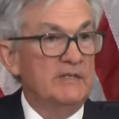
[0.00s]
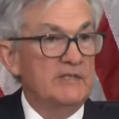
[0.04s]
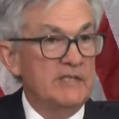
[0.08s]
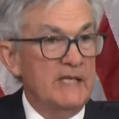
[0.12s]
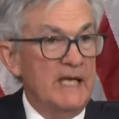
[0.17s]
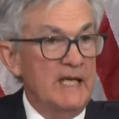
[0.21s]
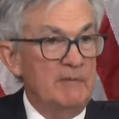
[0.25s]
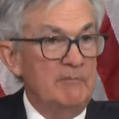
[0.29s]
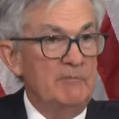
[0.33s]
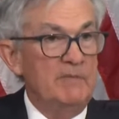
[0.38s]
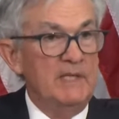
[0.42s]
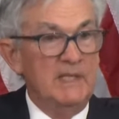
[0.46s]
Does
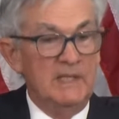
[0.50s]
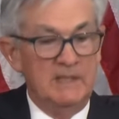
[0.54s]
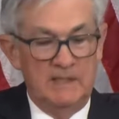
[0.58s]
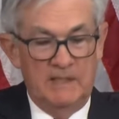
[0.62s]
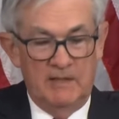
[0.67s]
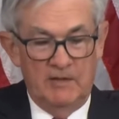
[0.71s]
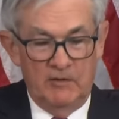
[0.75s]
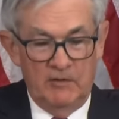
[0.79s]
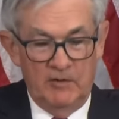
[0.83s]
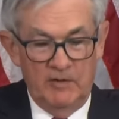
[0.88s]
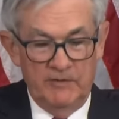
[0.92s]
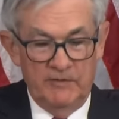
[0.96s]
that mean
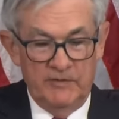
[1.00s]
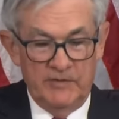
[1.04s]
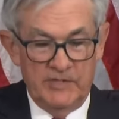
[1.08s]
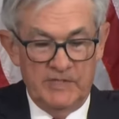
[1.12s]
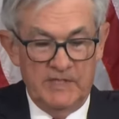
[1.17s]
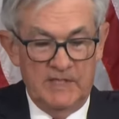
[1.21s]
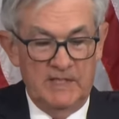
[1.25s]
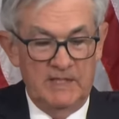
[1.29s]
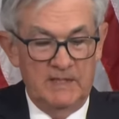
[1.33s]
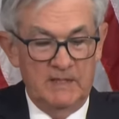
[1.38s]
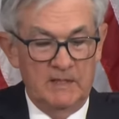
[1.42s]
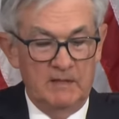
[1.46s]
that our
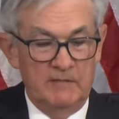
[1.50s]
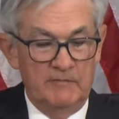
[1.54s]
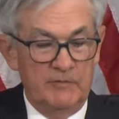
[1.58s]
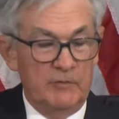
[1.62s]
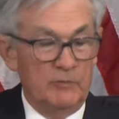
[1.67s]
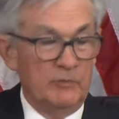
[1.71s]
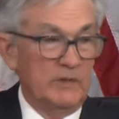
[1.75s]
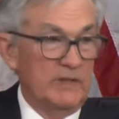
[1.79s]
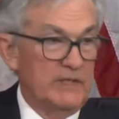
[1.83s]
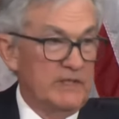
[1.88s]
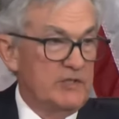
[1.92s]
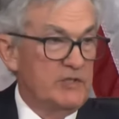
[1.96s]
understanding of
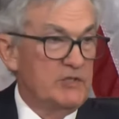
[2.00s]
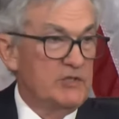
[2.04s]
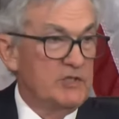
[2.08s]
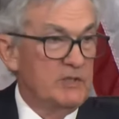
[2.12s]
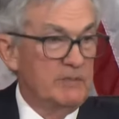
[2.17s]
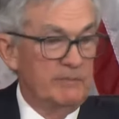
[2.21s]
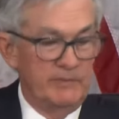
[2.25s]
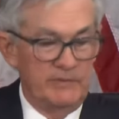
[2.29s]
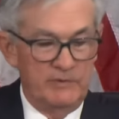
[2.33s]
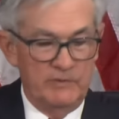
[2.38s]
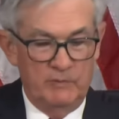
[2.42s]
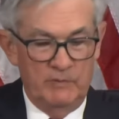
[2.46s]
the
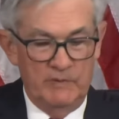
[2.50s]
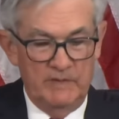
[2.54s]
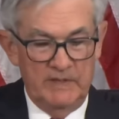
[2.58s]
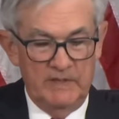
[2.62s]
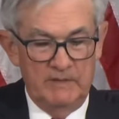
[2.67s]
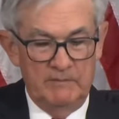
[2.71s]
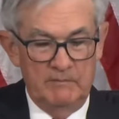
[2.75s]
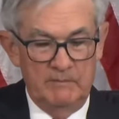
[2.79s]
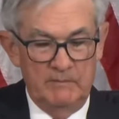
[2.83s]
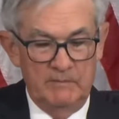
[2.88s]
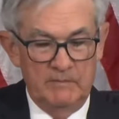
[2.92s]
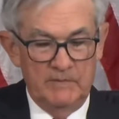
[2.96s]
relationship
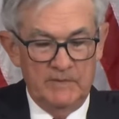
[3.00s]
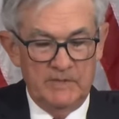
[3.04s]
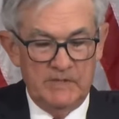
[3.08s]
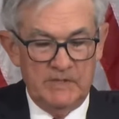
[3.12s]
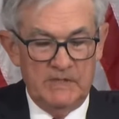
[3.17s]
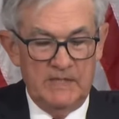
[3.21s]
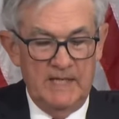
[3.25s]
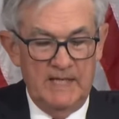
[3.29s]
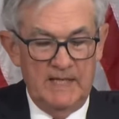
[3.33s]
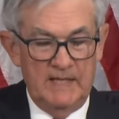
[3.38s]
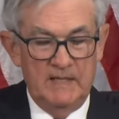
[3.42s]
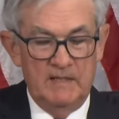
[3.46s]
between
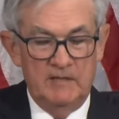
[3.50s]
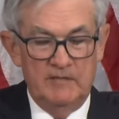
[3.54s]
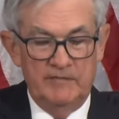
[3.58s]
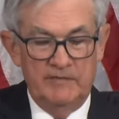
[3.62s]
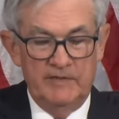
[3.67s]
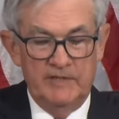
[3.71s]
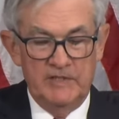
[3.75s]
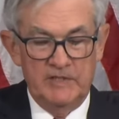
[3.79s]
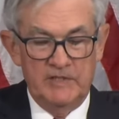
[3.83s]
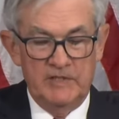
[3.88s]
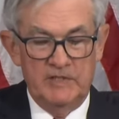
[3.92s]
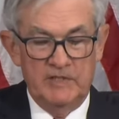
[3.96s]
slack and
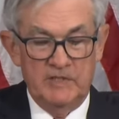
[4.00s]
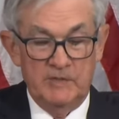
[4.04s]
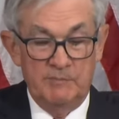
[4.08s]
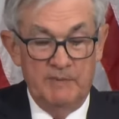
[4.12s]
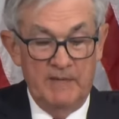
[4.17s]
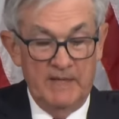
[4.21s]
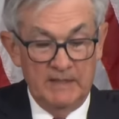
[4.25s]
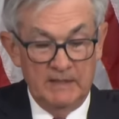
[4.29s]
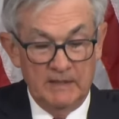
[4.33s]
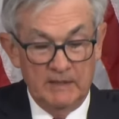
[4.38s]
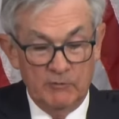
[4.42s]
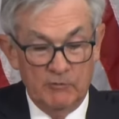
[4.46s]
inflation is
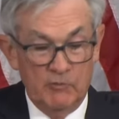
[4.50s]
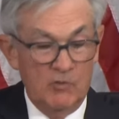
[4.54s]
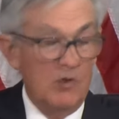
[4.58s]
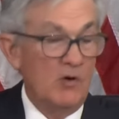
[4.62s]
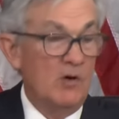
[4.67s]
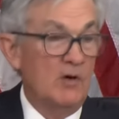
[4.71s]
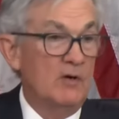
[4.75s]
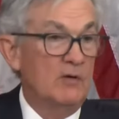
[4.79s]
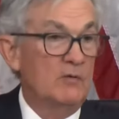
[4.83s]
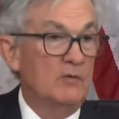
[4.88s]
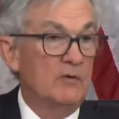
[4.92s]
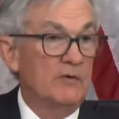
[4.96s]
badly
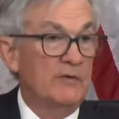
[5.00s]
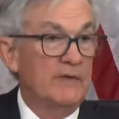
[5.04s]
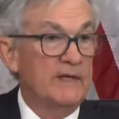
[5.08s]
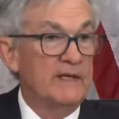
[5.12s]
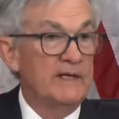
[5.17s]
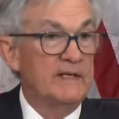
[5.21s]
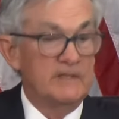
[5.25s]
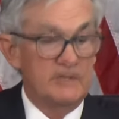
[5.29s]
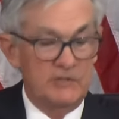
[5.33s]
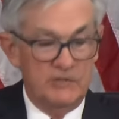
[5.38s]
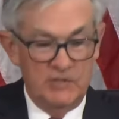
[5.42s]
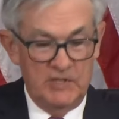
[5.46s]
wrong, or that
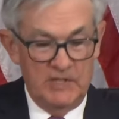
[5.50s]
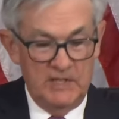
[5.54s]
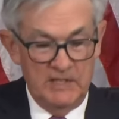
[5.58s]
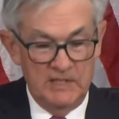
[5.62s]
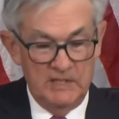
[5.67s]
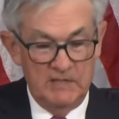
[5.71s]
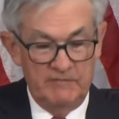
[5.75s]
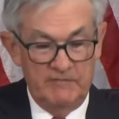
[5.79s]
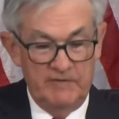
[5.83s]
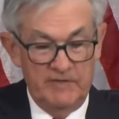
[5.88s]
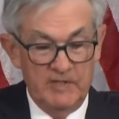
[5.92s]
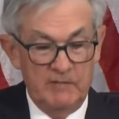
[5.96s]
it has
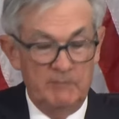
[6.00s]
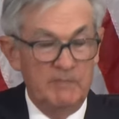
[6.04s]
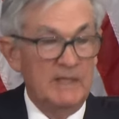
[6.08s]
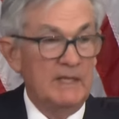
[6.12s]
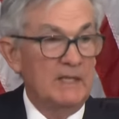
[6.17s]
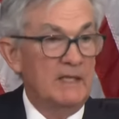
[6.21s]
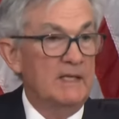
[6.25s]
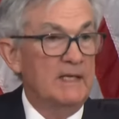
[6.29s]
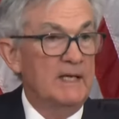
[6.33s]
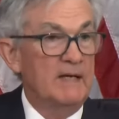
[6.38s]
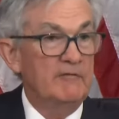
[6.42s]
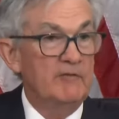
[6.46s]
changed
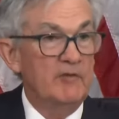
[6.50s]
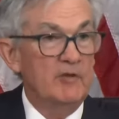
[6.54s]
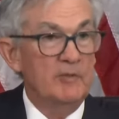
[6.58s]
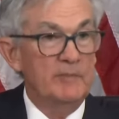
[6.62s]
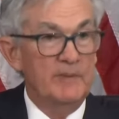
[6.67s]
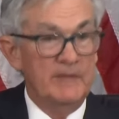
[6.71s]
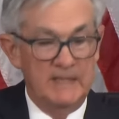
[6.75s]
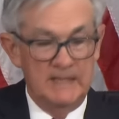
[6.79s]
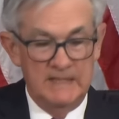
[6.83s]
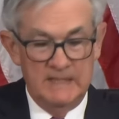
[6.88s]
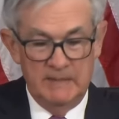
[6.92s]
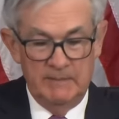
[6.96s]
fundamentally after the
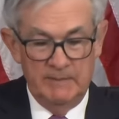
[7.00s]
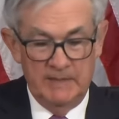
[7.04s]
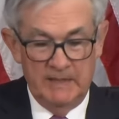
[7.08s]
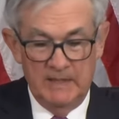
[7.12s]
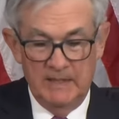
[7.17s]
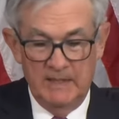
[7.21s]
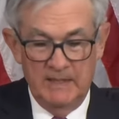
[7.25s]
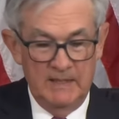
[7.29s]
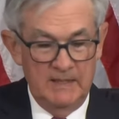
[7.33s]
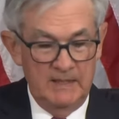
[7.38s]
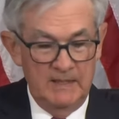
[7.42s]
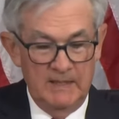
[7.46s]
pandemic?
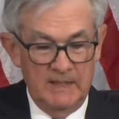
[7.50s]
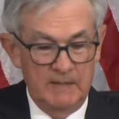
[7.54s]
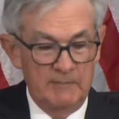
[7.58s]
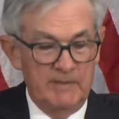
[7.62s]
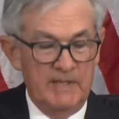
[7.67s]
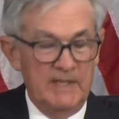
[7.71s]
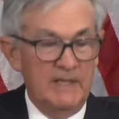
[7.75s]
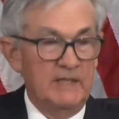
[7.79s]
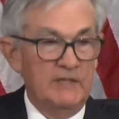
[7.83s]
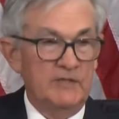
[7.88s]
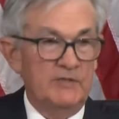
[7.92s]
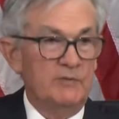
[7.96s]
And
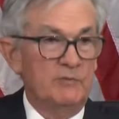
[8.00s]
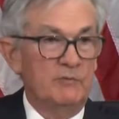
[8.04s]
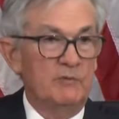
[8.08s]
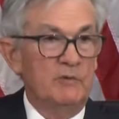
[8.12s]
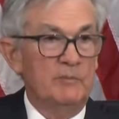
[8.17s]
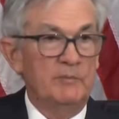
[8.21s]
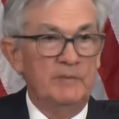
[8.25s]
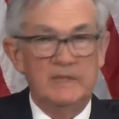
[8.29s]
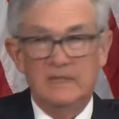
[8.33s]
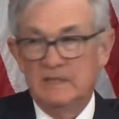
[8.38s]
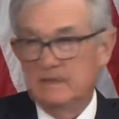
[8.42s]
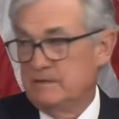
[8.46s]
my answer
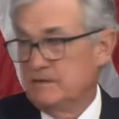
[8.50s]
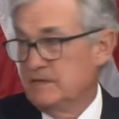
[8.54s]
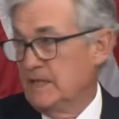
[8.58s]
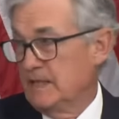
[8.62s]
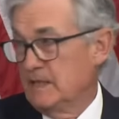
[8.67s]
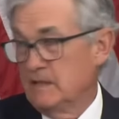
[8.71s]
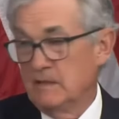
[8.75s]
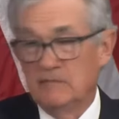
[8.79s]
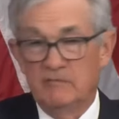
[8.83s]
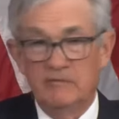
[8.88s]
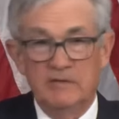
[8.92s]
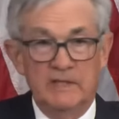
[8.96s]
would be
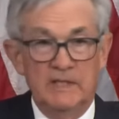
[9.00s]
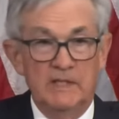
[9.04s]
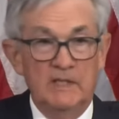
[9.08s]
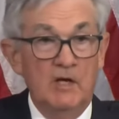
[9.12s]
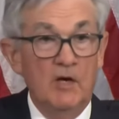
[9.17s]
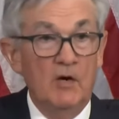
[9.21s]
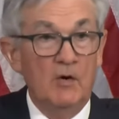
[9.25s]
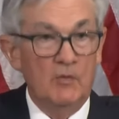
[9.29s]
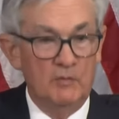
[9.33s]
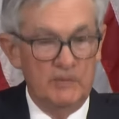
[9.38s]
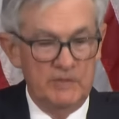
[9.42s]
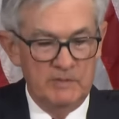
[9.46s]
tentatively
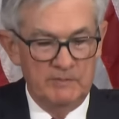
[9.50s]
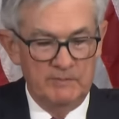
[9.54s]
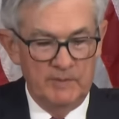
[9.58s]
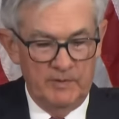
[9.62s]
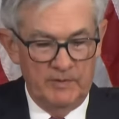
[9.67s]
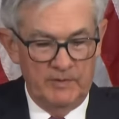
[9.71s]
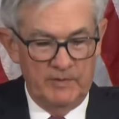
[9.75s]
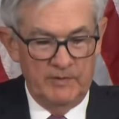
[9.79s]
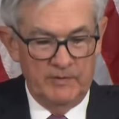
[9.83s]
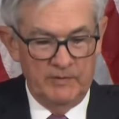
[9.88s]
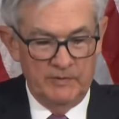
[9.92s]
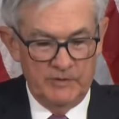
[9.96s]
no to
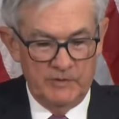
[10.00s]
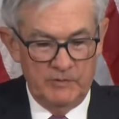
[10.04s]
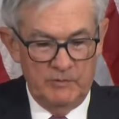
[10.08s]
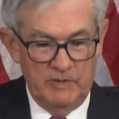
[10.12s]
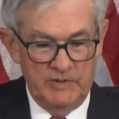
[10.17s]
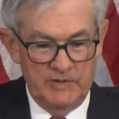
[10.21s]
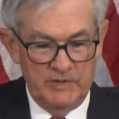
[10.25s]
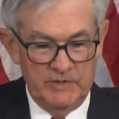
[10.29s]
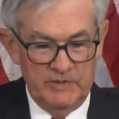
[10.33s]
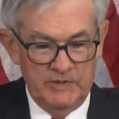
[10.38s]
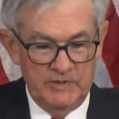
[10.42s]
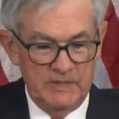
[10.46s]
both of those
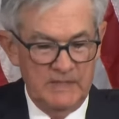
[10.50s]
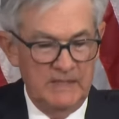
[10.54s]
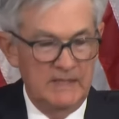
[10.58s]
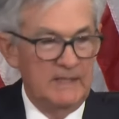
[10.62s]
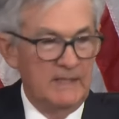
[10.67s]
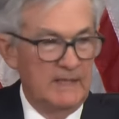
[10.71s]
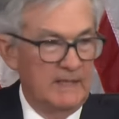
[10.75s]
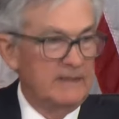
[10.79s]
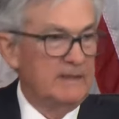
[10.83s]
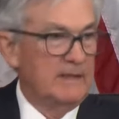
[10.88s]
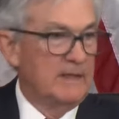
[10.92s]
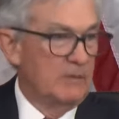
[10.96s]
questions.
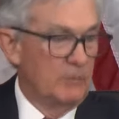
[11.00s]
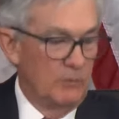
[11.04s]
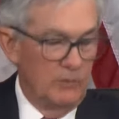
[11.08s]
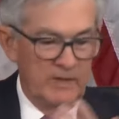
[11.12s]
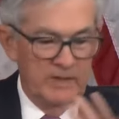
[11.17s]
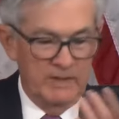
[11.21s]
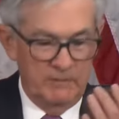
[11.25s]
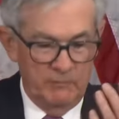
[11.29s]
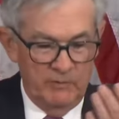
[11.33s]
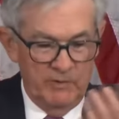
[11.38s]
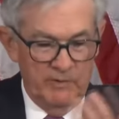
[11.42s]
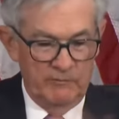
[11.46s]
I think
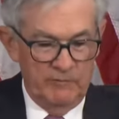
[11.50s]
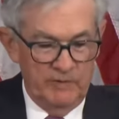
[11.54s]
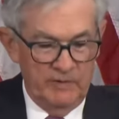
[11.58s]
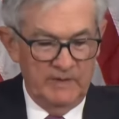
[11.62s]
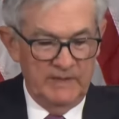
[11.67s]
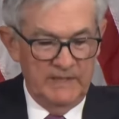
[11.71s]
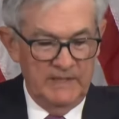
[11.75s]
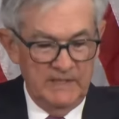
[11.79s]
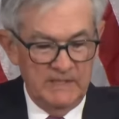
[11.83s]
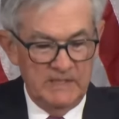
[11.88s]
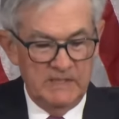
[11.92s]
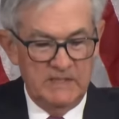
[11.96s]
what
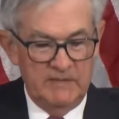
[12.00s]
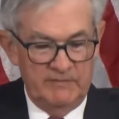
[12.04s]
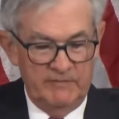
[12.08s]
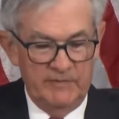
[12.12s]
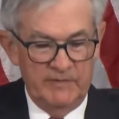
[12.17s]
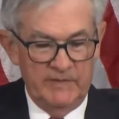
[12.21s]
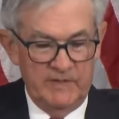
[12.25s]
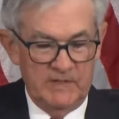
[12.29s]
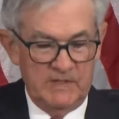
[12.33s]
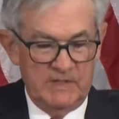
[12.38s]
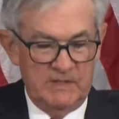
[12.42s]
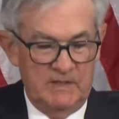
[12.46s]
really is
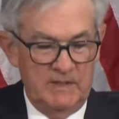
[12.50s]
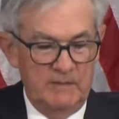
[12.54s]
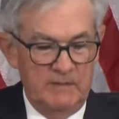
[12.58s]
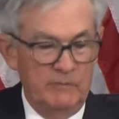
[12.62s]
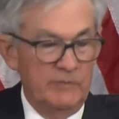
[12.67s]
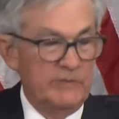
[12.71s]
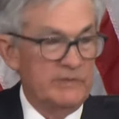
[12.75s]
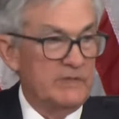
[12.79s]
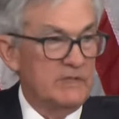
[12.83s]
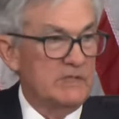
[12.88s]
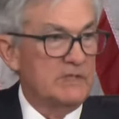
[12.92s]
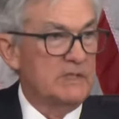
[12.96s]
different this time
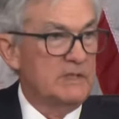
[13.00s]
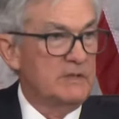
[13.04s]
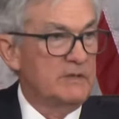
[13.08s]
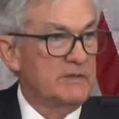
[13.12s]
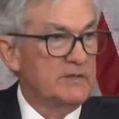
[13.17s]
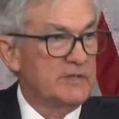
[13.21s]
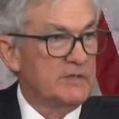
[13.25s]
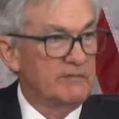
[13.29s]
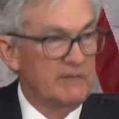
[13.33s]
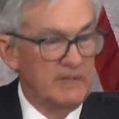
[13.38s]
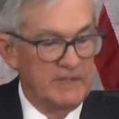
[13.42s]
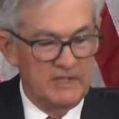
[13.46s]
was the
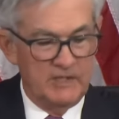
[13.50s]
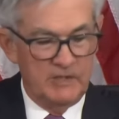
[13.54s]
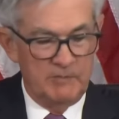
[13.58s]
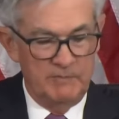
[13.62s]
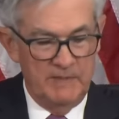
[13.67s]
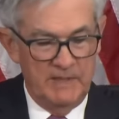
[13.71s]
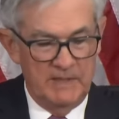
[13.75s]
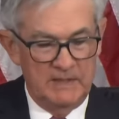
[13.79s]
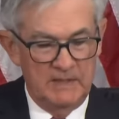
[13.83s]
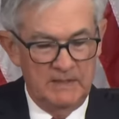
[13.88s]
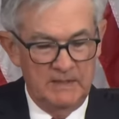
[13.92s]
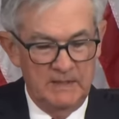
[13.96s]
series of
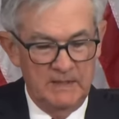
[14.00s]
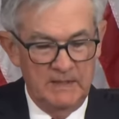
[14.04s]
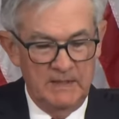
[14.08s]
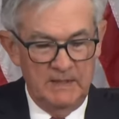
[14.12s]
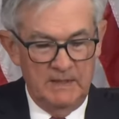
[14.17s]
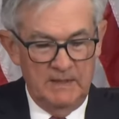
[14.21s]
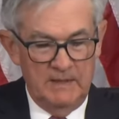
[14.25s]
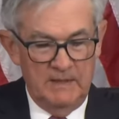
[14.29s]
unexpected